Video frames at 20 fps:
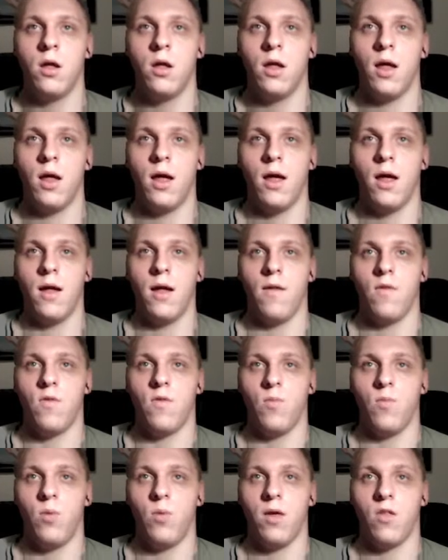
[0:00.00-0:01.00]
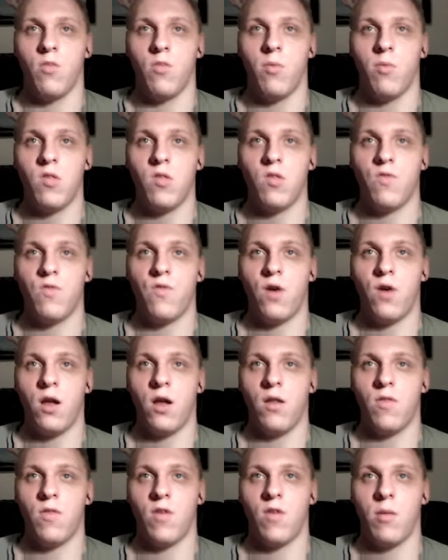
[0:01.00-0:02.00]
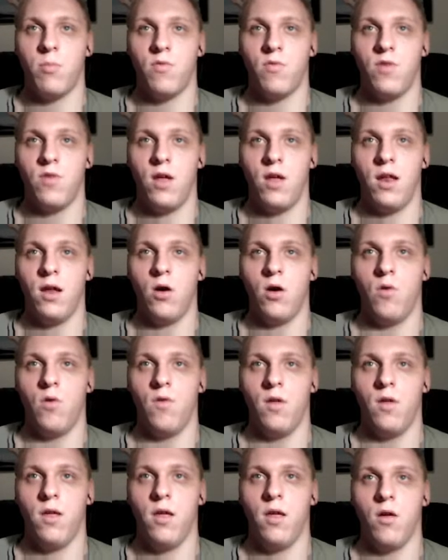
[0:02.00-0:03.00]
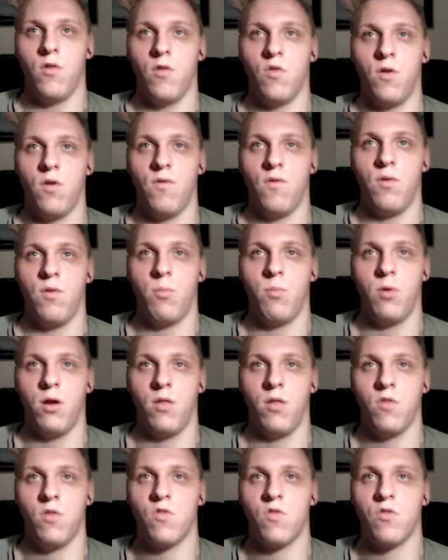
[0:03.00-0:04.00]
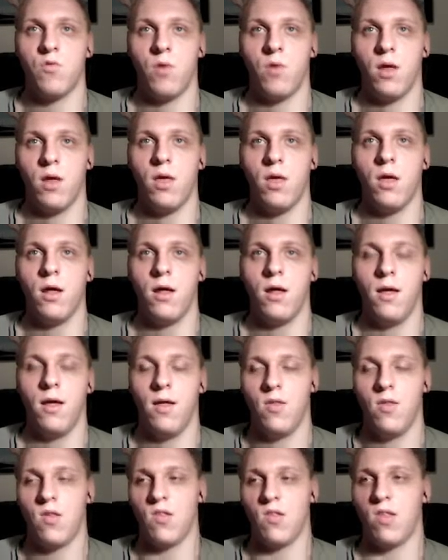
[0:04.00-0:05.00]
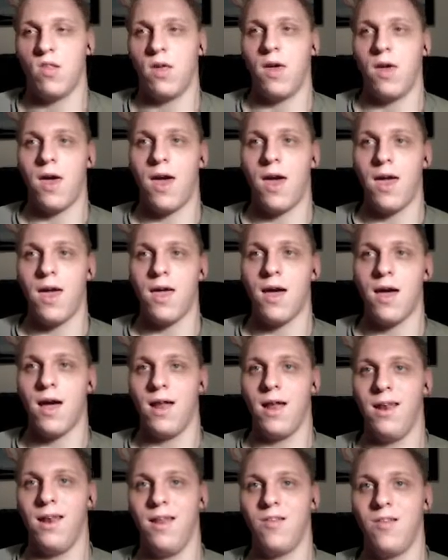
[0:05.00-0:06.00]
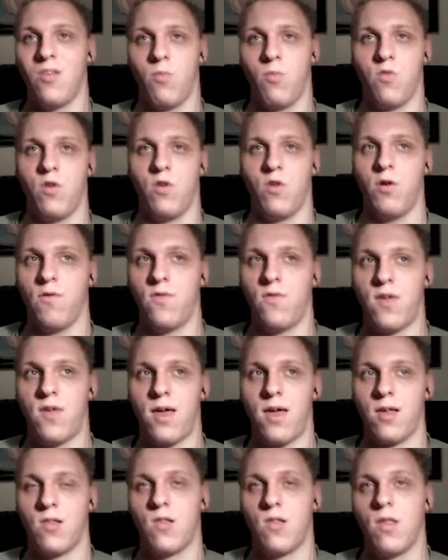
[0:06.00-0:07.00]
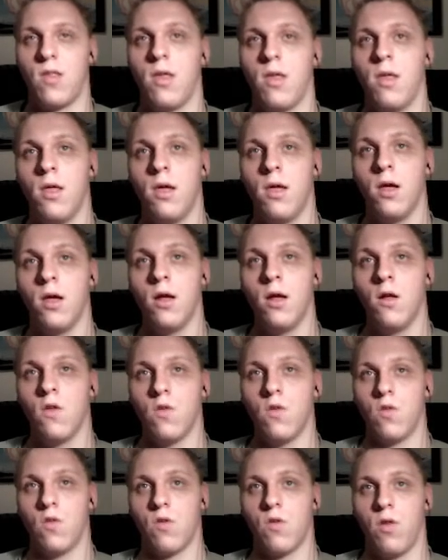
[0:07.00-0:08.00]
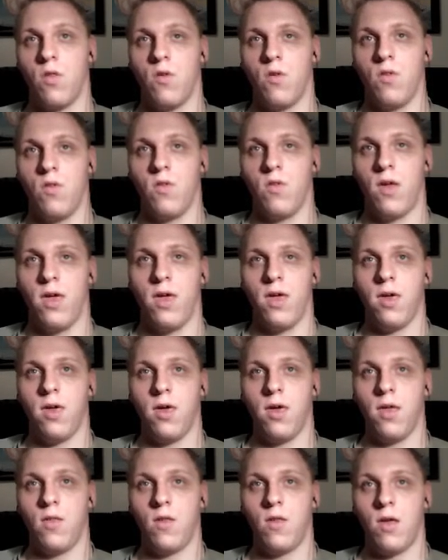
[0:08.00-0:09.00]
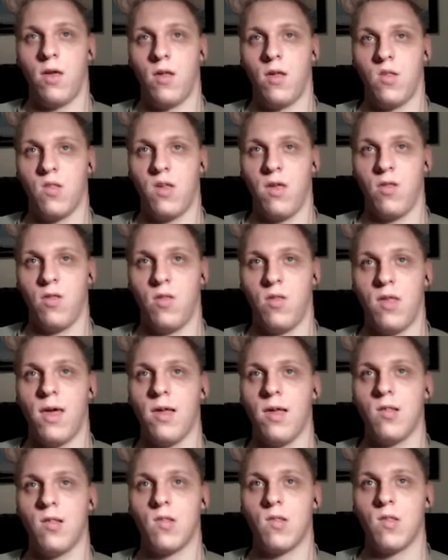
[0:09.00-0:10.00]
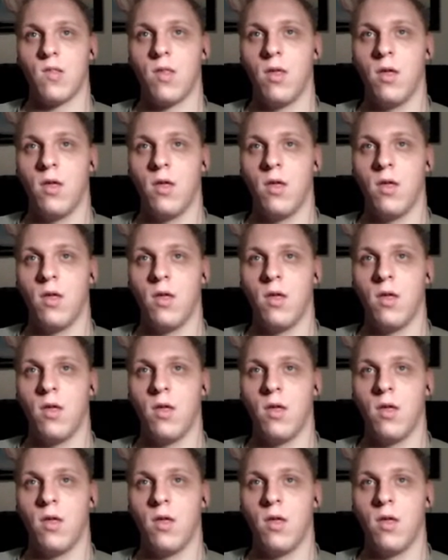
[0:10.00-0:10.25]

And we can specify the type of data over here. So if we put in string, it says like, hey, I need some sort of text. So it's going to take it as a text.